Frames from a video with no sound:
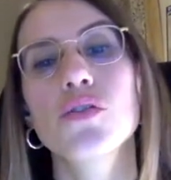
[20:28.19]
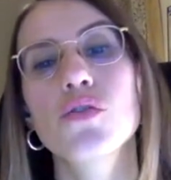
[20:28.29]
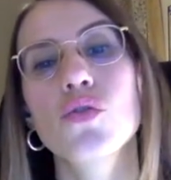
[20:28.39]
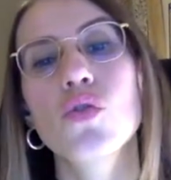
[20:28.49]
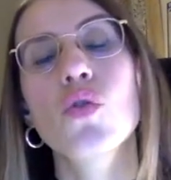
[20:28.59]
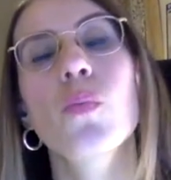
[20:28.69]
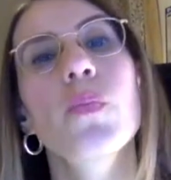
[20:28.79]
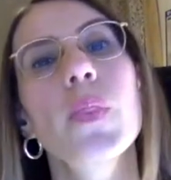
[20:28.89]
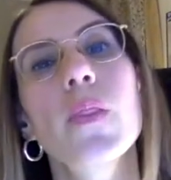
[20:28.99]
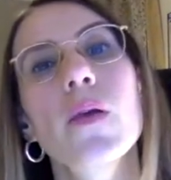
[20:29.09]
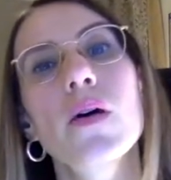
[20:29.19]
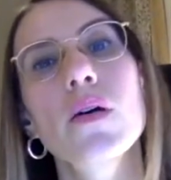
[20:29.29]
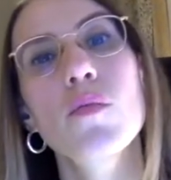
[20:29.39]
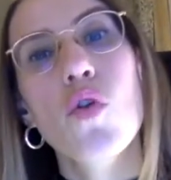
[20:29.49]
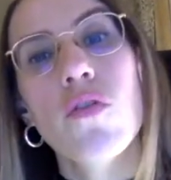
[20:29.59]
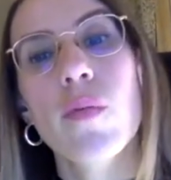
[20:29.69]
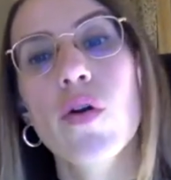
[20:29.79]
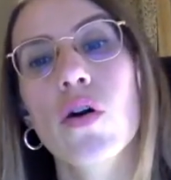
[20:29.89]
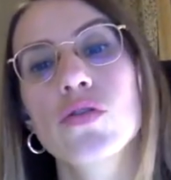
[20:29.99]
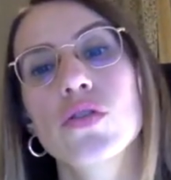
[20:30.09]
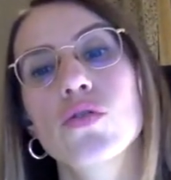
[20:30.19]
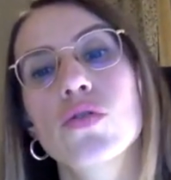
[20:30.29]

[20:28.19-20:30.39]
to move abroad